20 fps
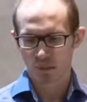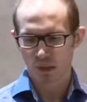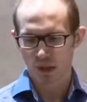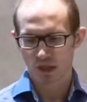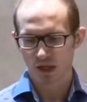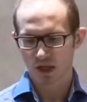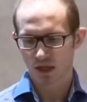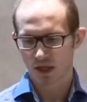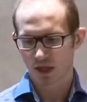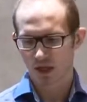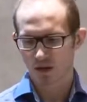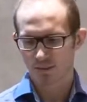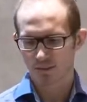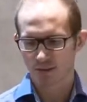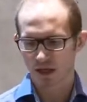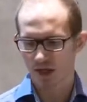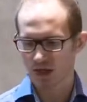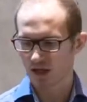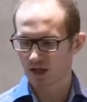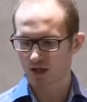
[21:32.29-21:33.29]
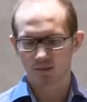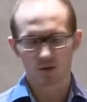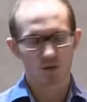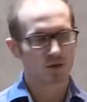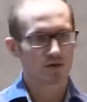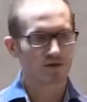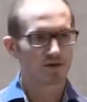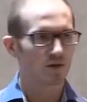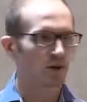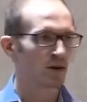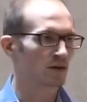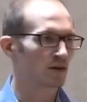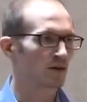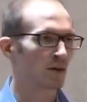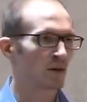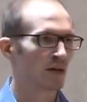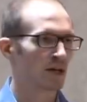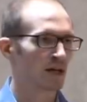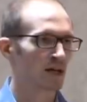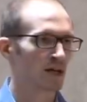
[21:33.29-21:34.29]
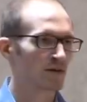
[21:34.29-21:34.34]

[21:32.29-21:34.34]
but um, yeah, it's sort of ongoing